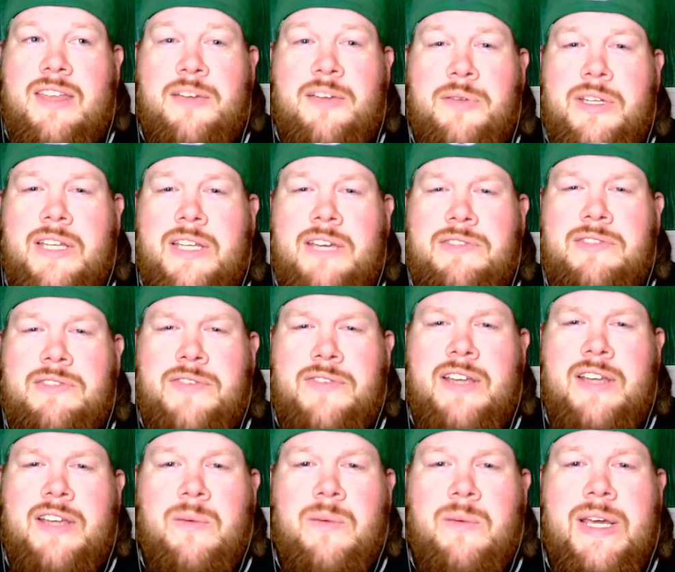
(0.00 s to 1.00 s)
they really have to
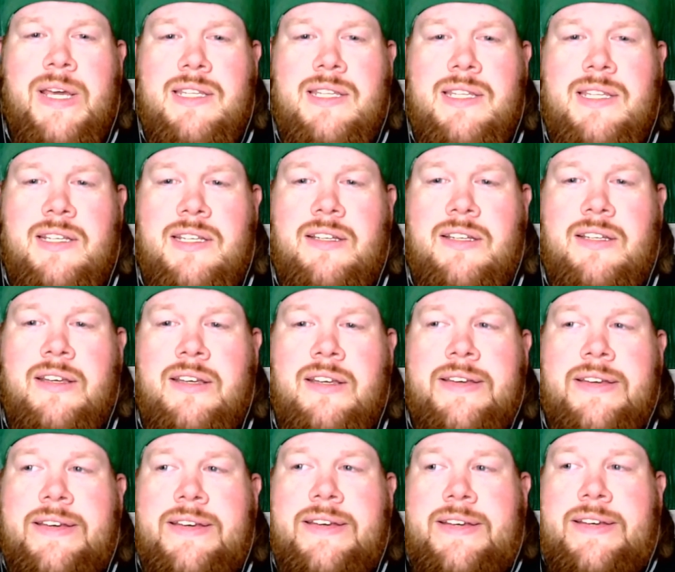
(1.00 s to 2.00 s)
find a way to
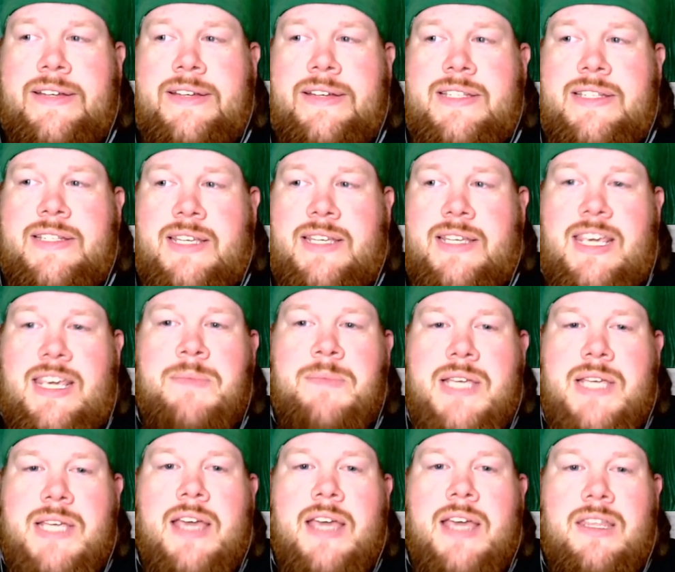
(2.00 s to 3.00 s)
keep
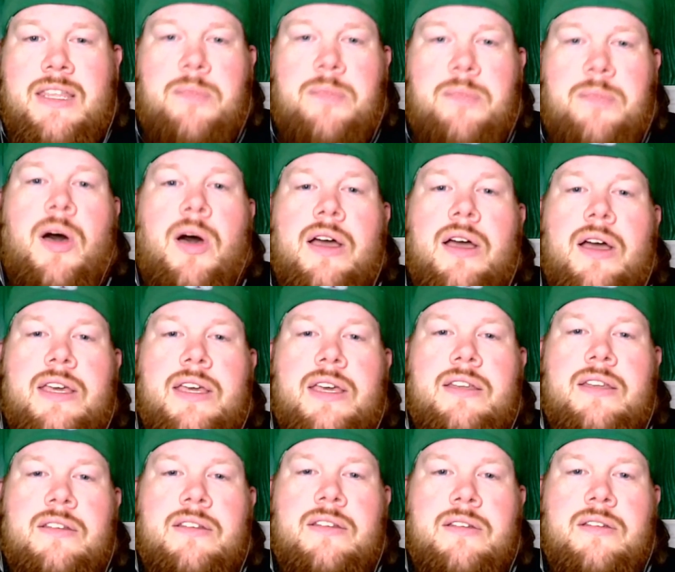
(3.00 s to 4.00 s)
Zach in the
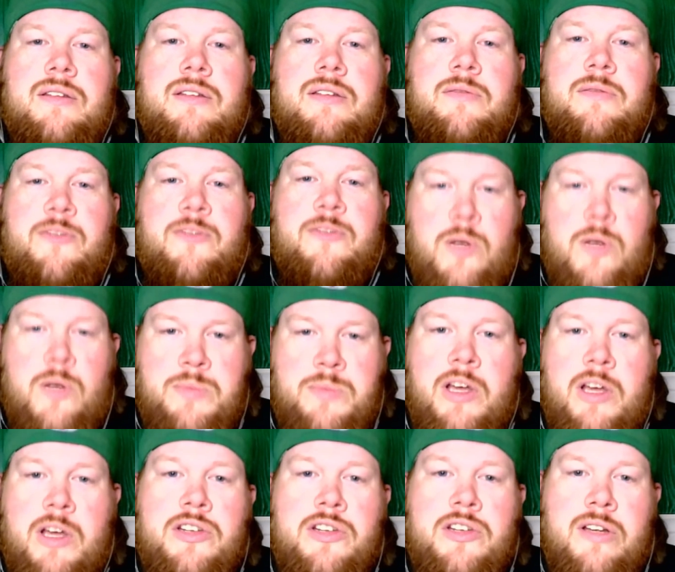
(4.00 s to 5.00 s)
pocket, force
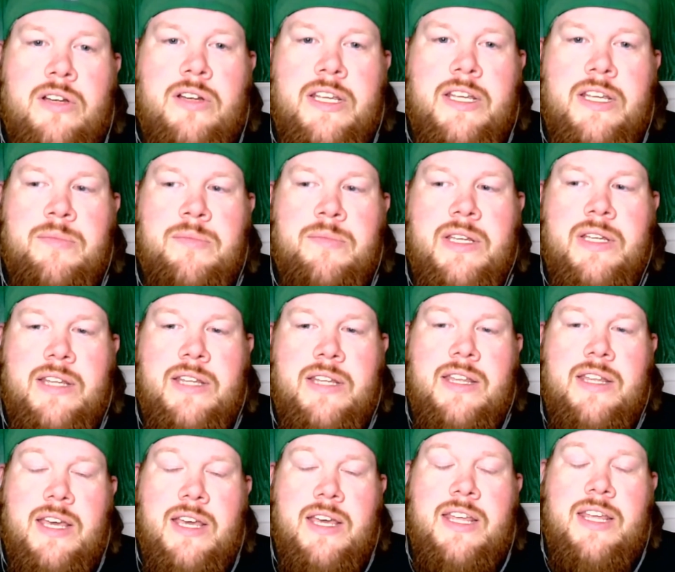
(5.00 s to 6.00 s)
pressure on him,
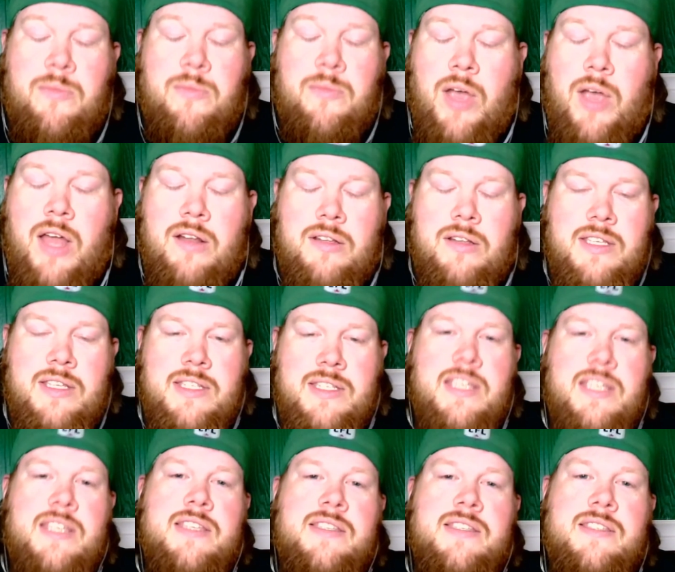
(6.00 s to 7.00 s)
and get him rattled, because
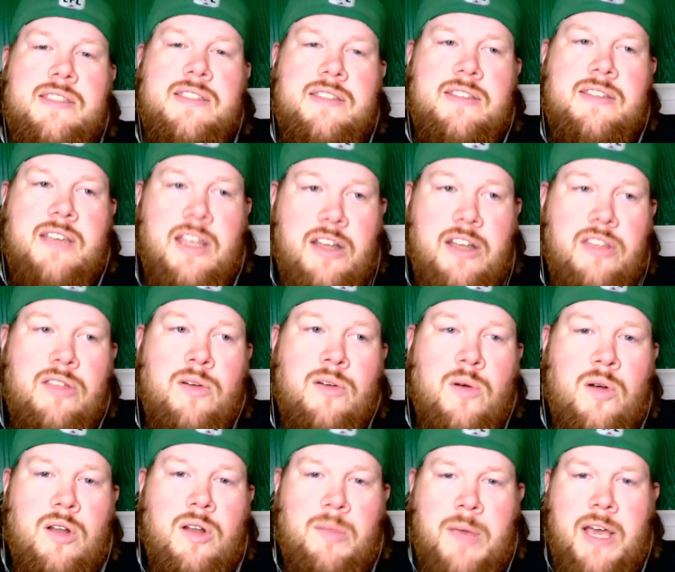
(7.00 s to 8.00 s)
he's another
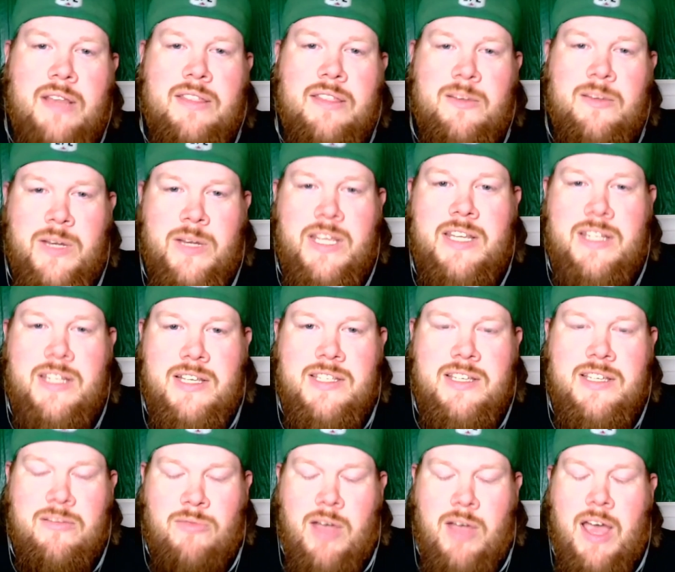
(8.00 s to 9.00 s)
quarterback that when he
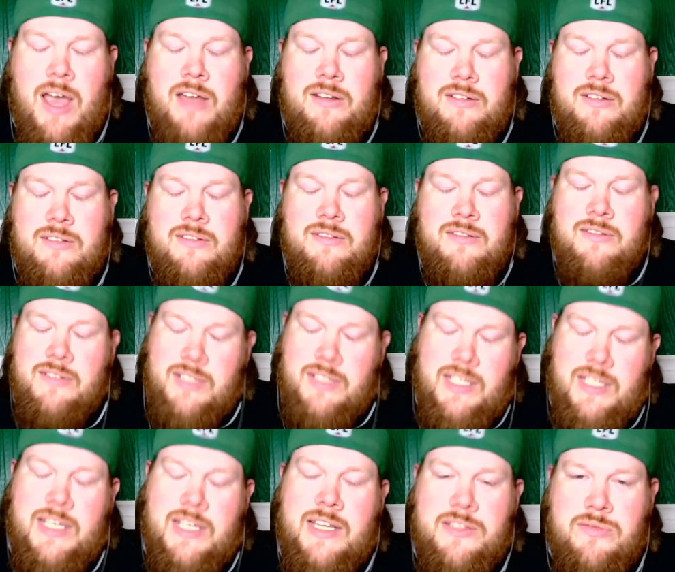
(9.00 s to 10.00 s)
does get rattled,
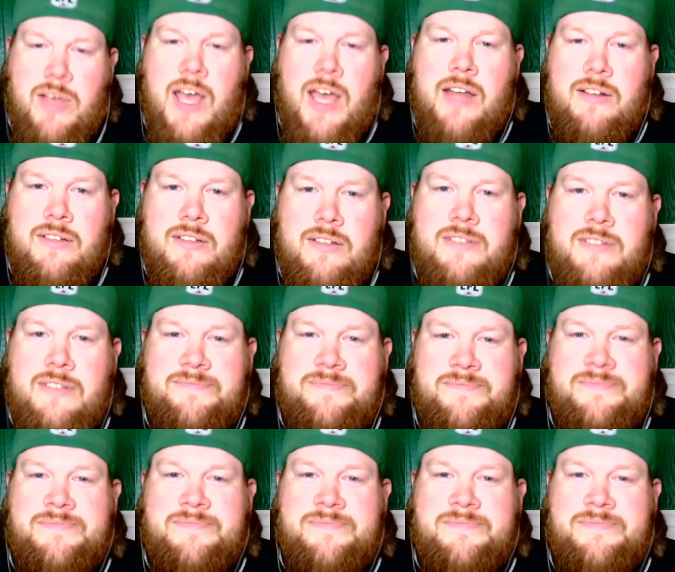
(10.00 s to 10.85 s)
he gets rattled.